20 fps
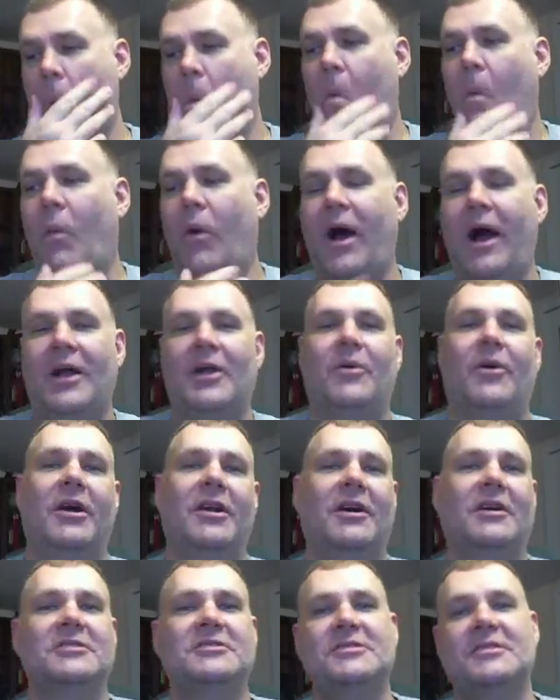Why do I
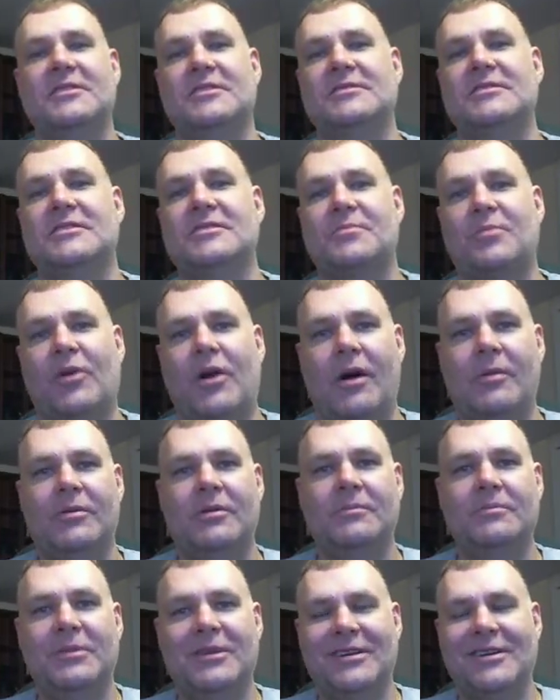not see this as a
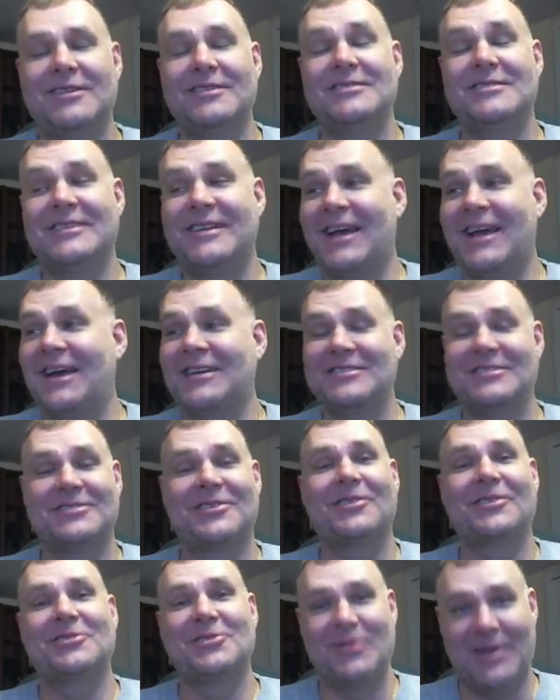problem? Because the caches
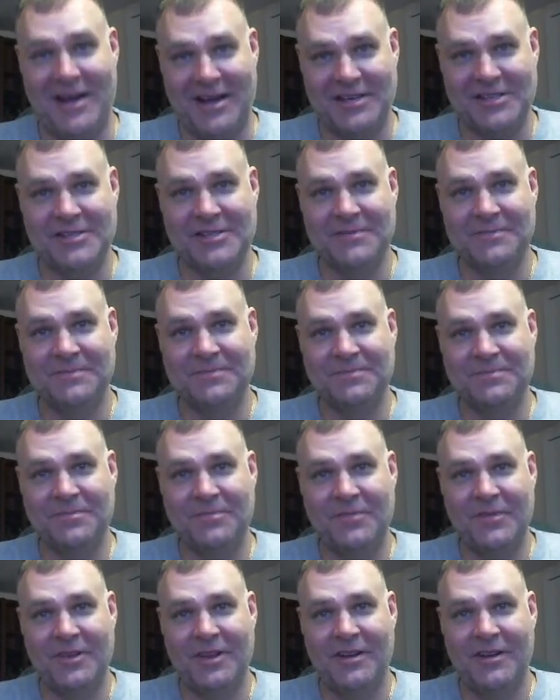are trash.
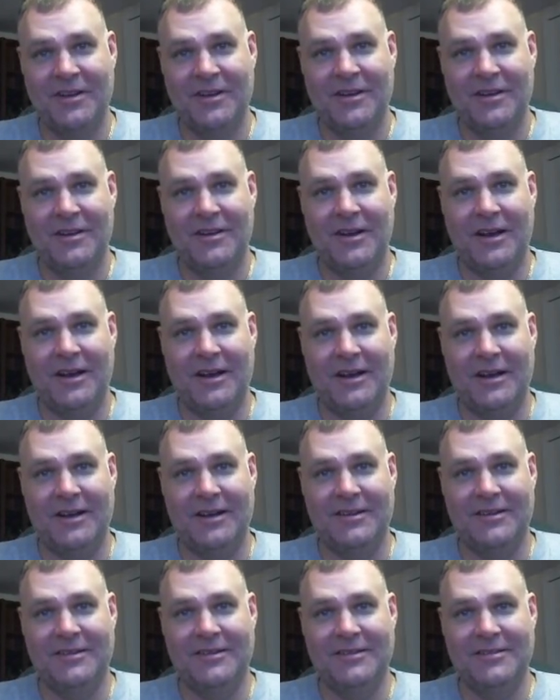
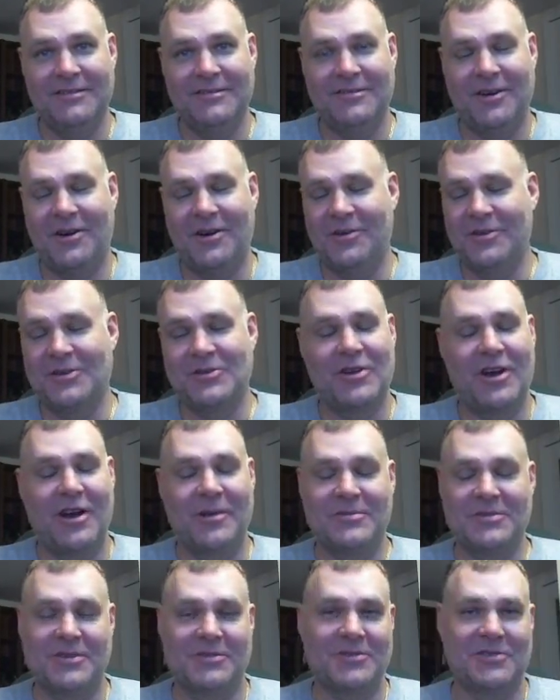All the
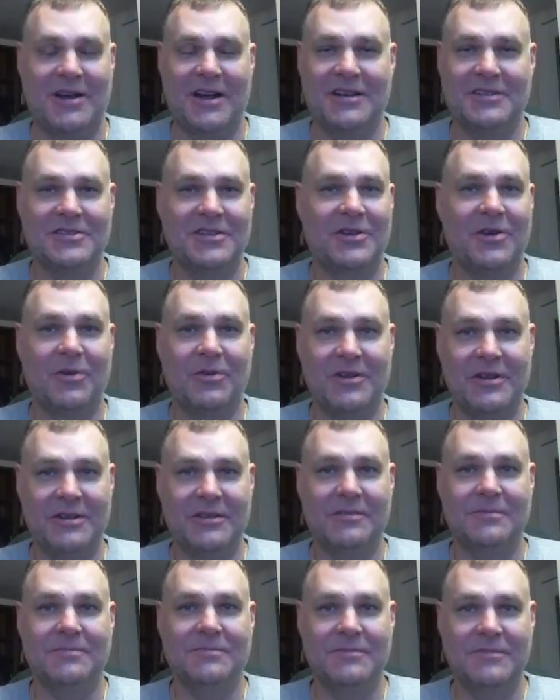drops are trash. You don't need
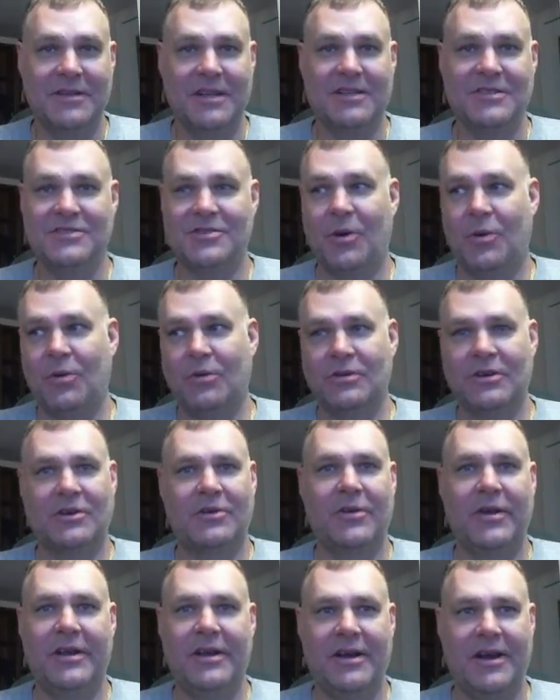them. It's gold
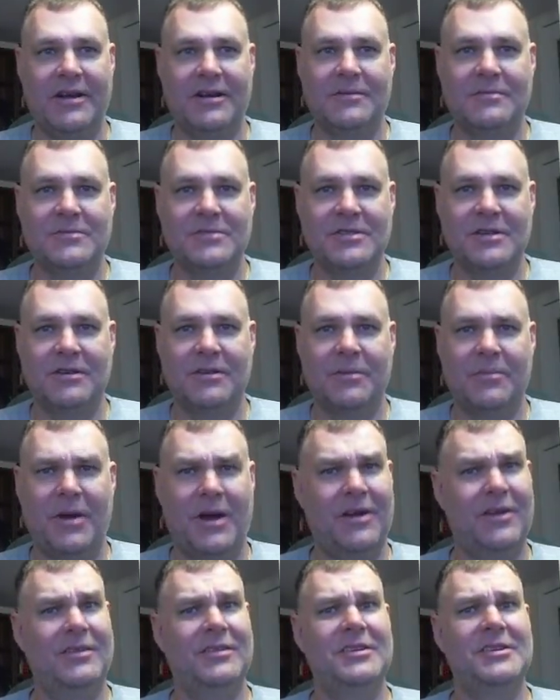and green items, and
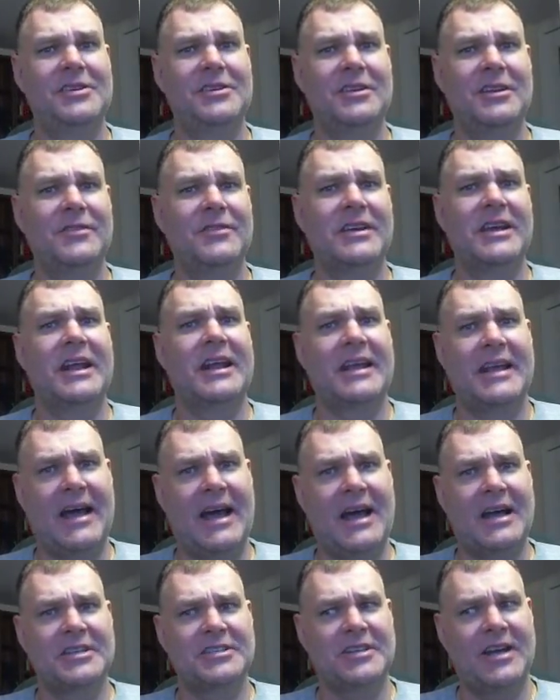apparently you can even get a
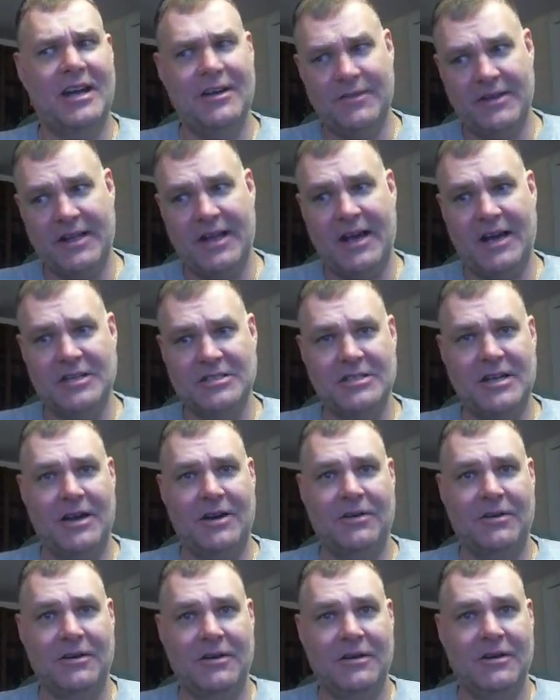cache out of a cache
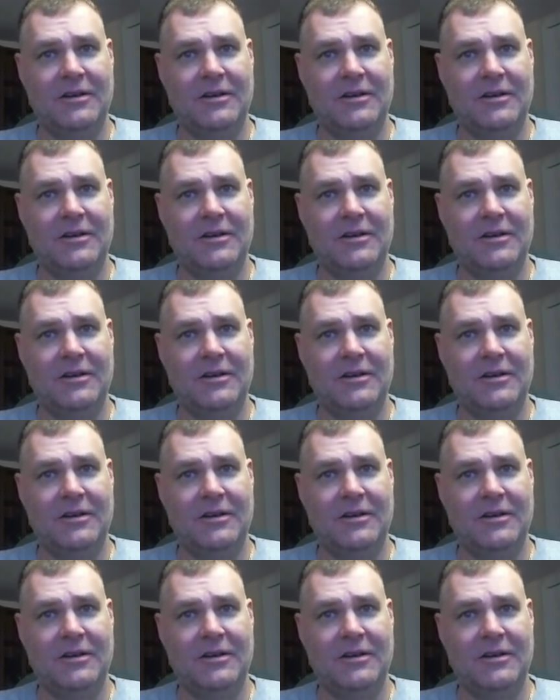now.